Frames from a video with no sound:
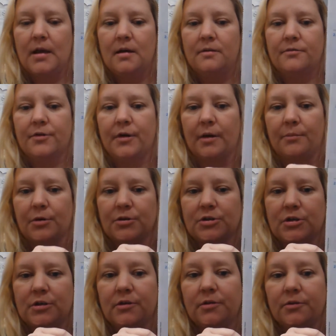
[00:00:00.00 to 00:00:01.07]
For number
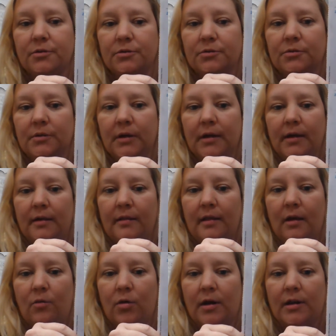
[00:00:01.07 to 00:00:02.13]
2,
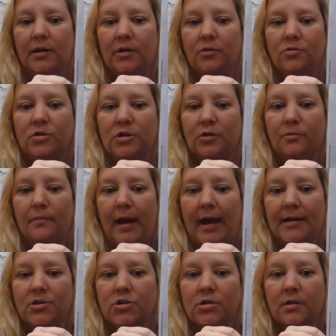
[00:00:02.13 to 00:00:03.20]
they wanted you to
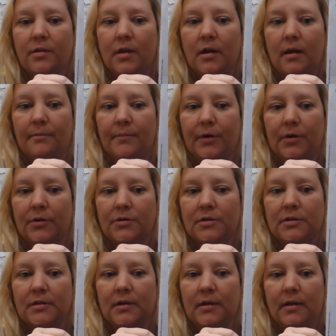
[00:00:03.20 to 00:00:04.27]
match the
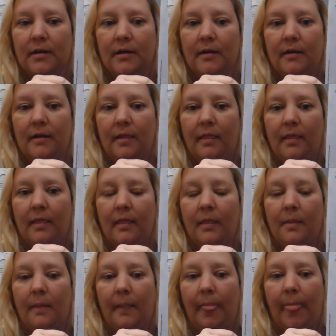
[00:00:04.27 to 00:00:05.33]
numbers,
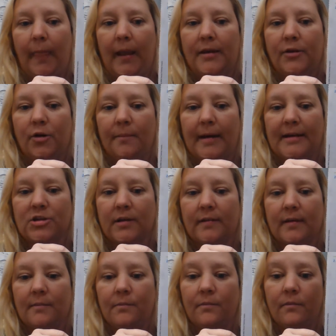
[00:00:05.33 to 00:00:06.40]
and you're matching
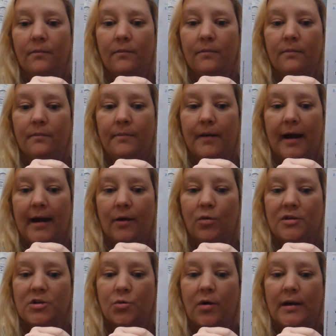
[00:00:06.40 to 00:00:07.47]
them by
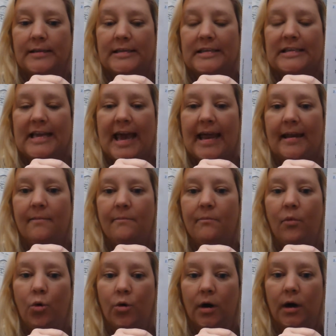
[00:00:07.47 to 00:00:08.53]
which one is 10
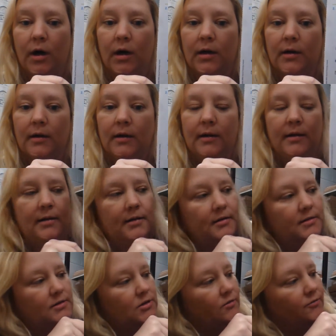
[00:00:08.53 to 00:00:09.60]
more.
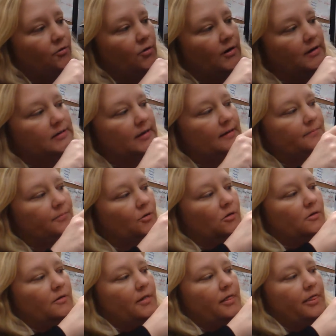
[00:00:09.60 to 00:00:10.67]
So for
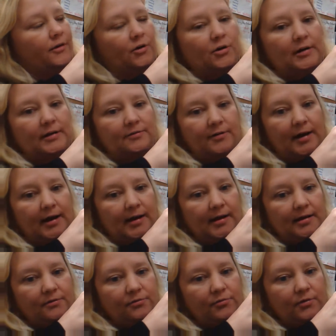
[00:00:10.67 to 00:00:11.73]
example,
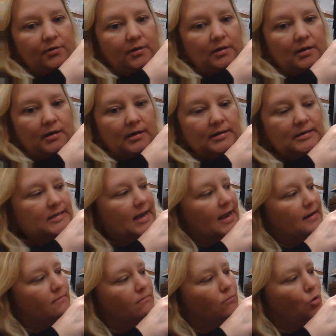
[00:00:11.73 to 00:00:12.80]
35,
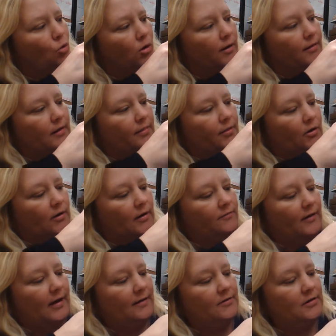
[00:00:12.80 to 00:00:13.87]
10 more than
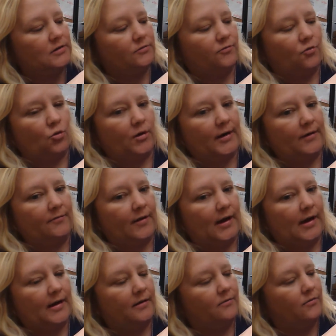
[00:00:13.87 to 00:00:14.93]
35 is
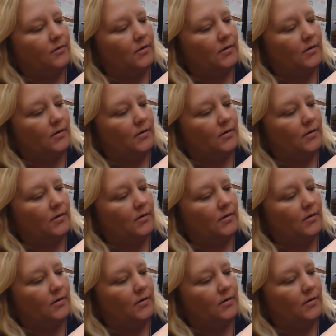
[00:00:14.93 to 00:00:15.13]
45.